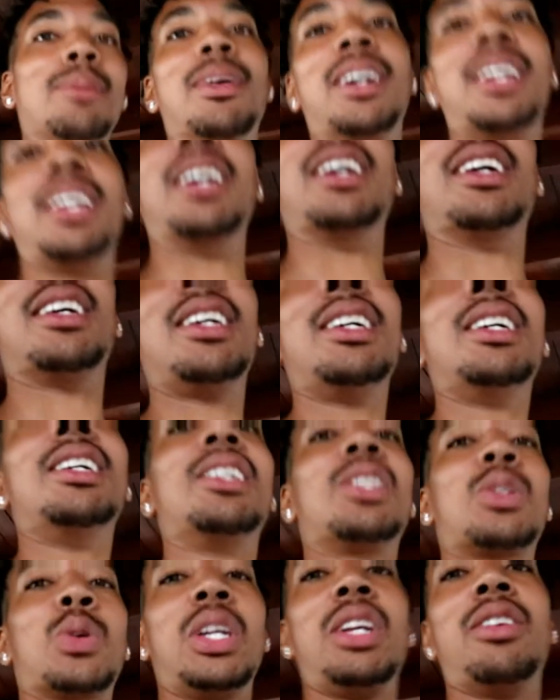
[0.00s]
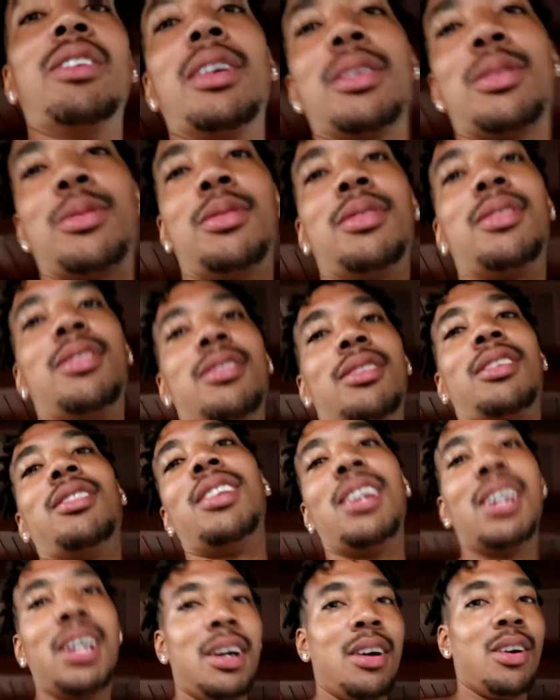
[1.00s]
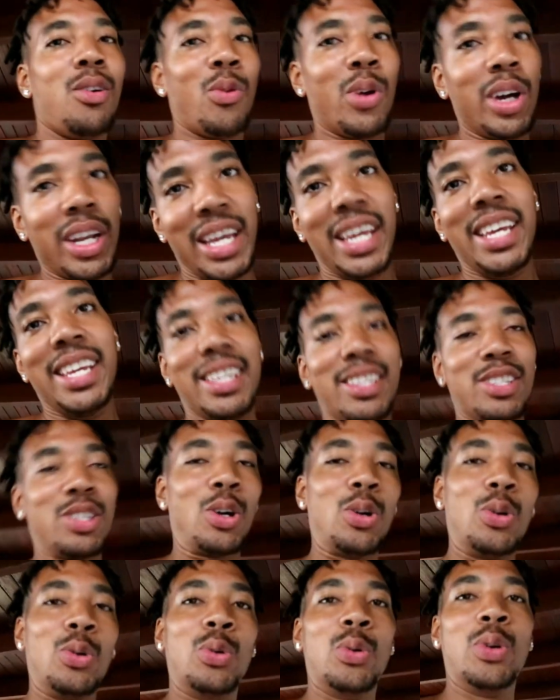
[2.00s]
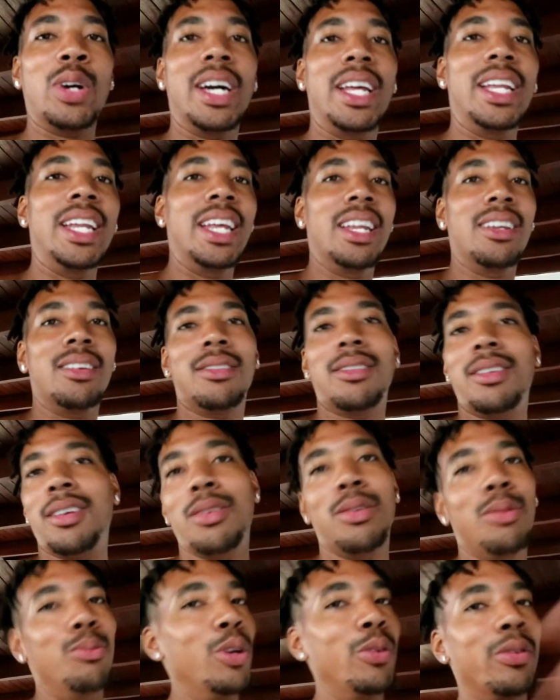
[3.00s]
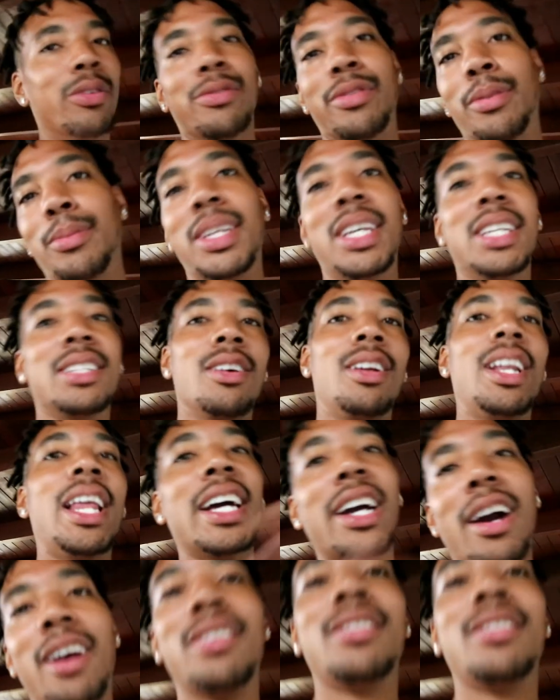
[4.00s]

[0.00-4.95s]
but yeah, 20 reps, 180 in total, and then moving from there. So let's go.